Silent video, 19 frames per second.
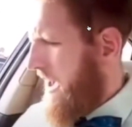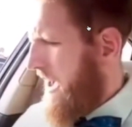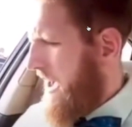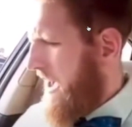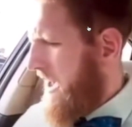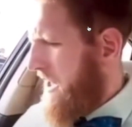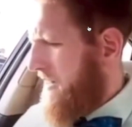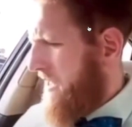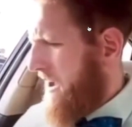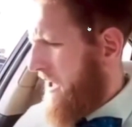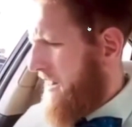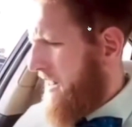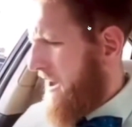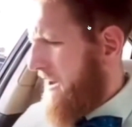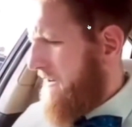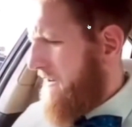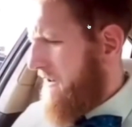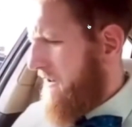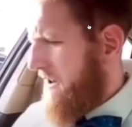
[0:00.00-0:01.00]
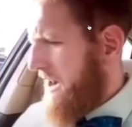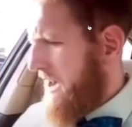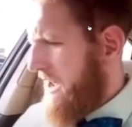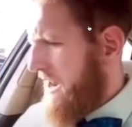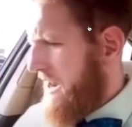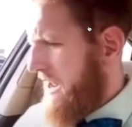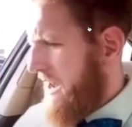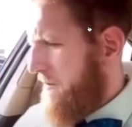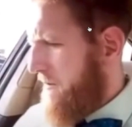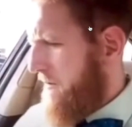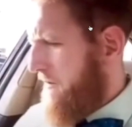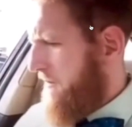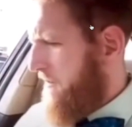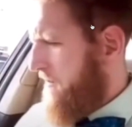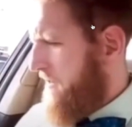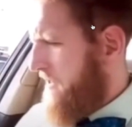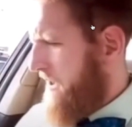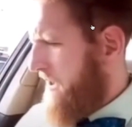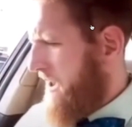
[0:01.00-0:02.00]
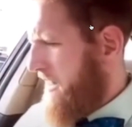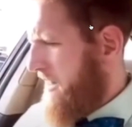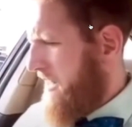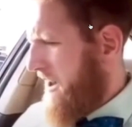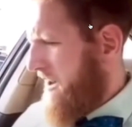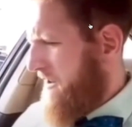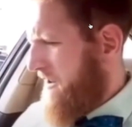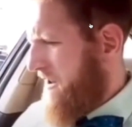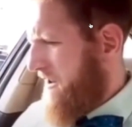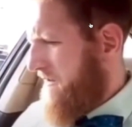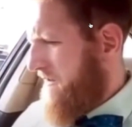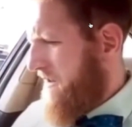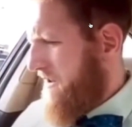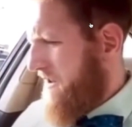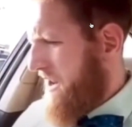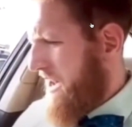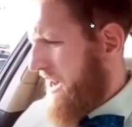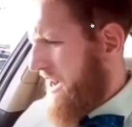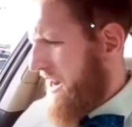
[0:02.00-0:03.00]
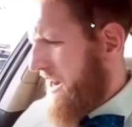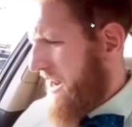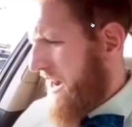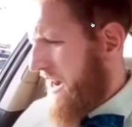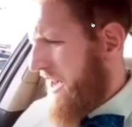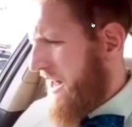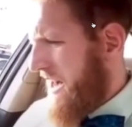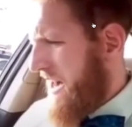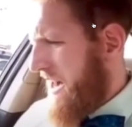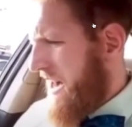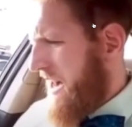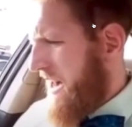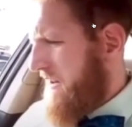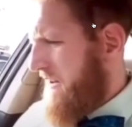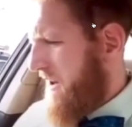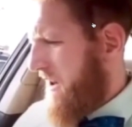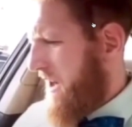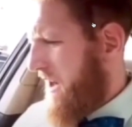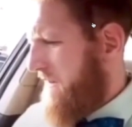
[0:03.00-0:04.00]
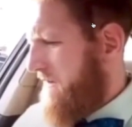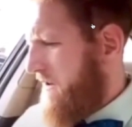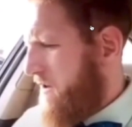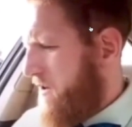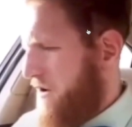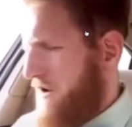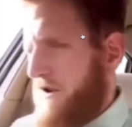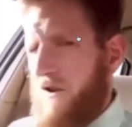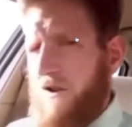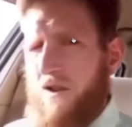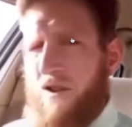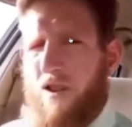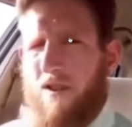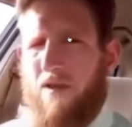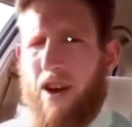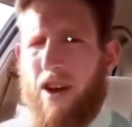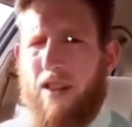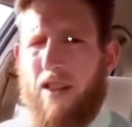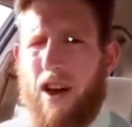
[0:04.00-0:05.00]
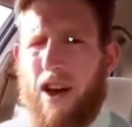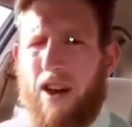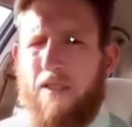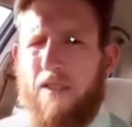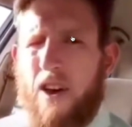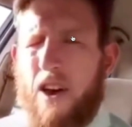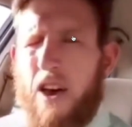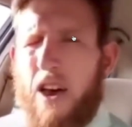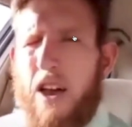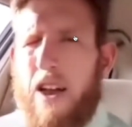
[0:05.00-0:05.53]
and thy life shall hang in doubt before thee, and thou shalt fear day and night, and shall have no assurance of thy life.